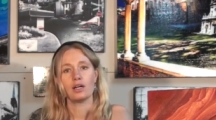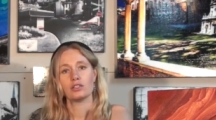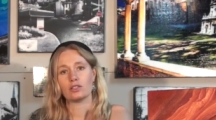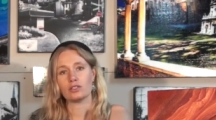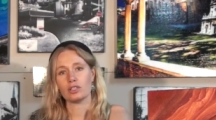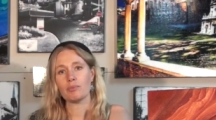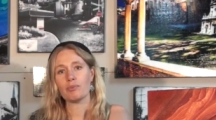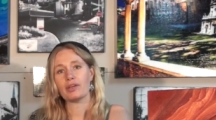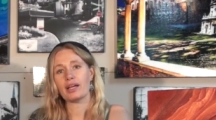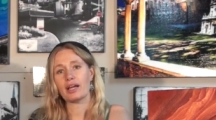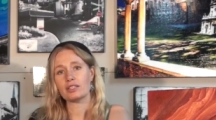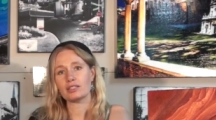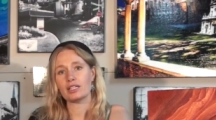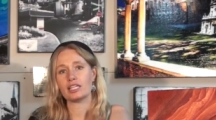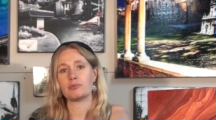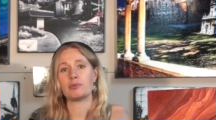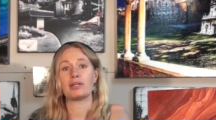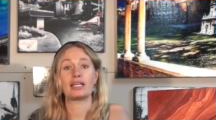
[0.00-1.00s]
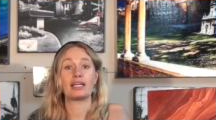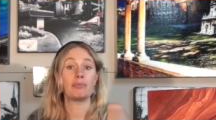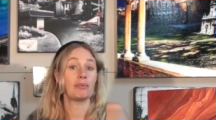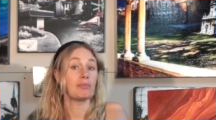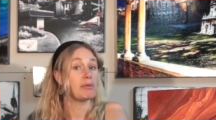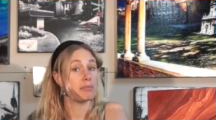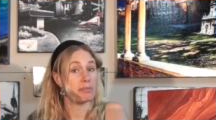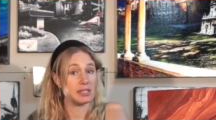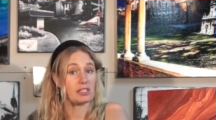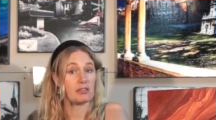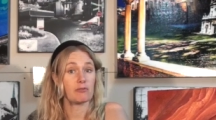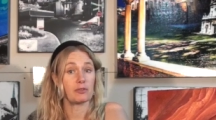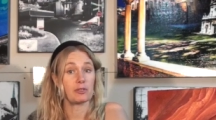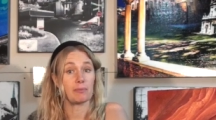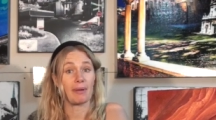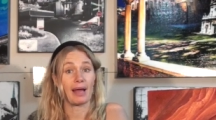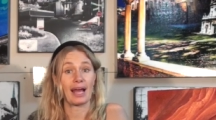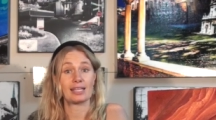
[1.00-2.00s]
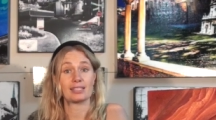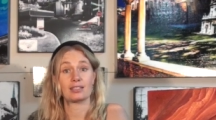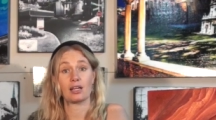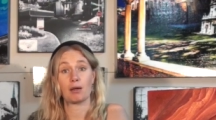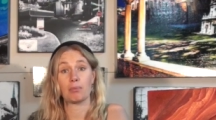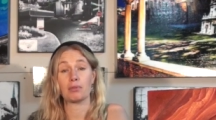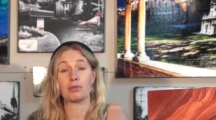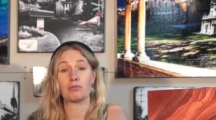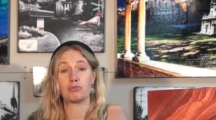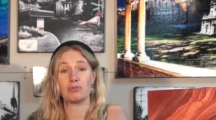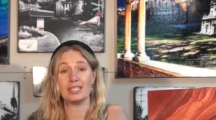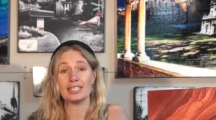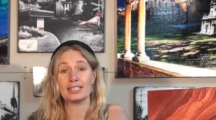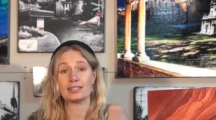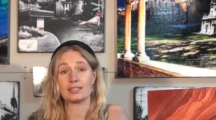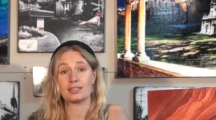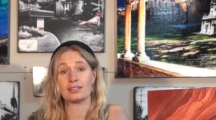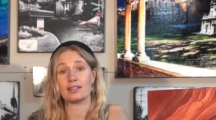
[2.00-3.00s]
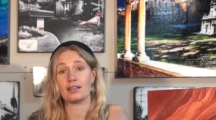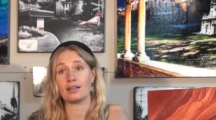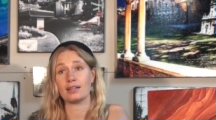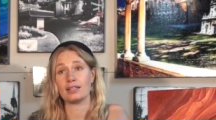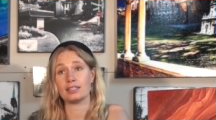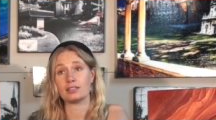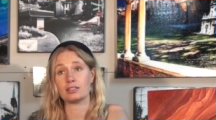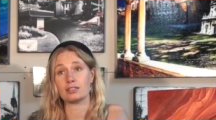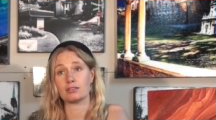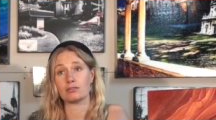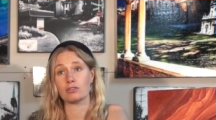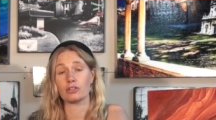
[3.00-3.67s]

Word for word: So something else that has been keeping me busy for the past couple of weeks is that is